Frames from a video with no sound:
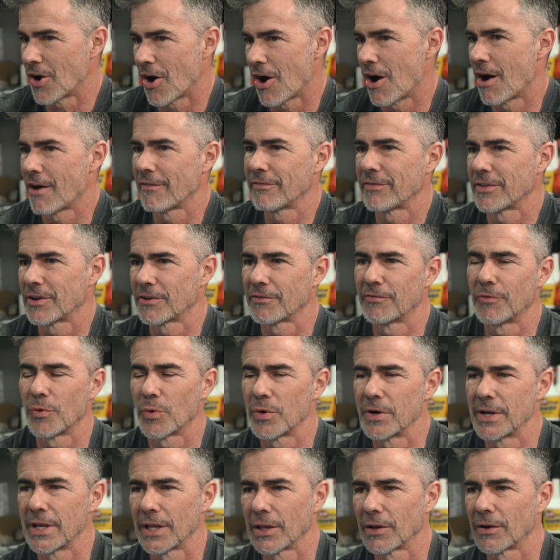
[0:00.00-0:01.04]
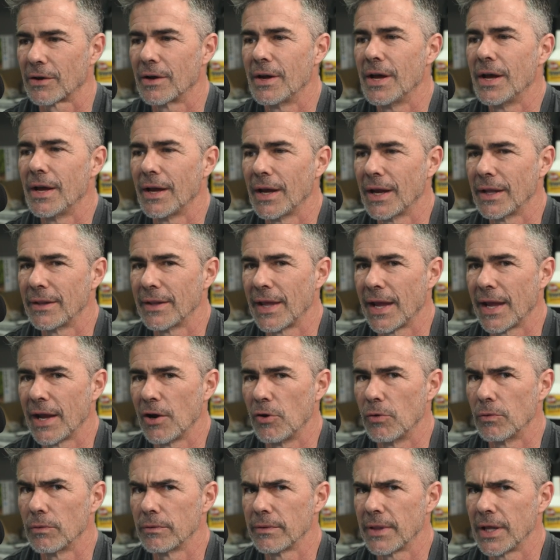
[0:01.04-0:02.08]
off their Ford dealer. And
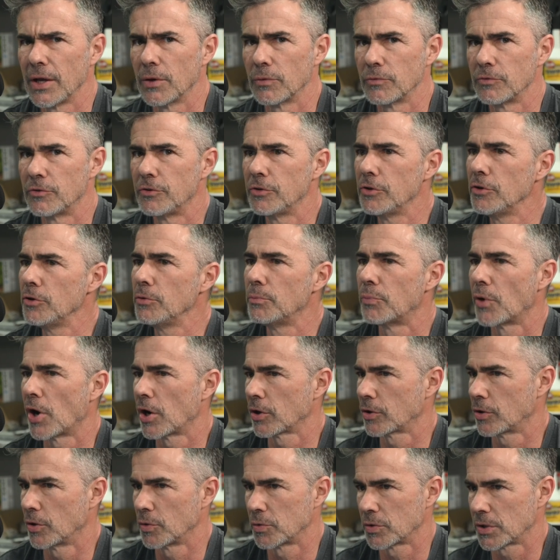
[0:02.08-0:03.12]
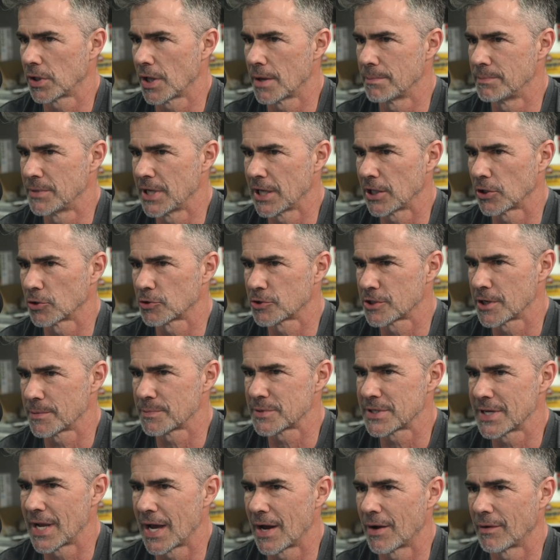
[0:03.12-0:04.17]
they own 2 Bronco Club
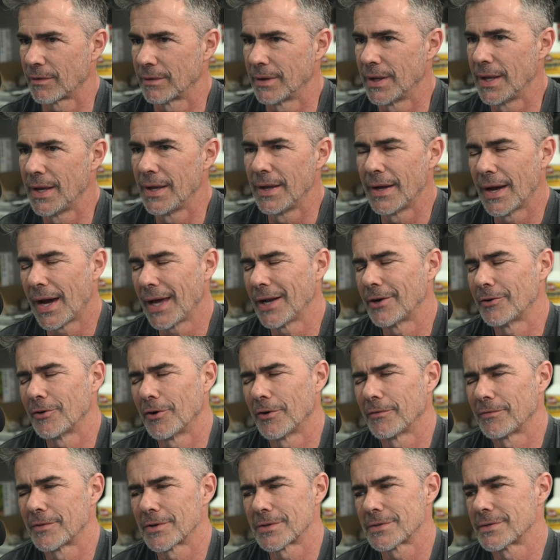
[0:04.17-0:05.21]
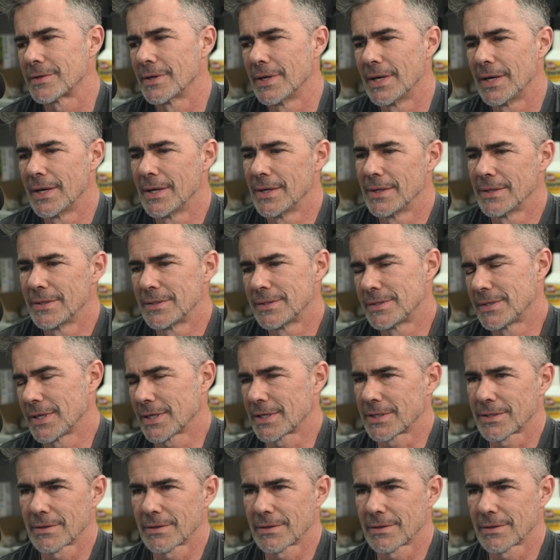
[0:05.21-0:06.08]
dealerships now. And I don't know if there's 6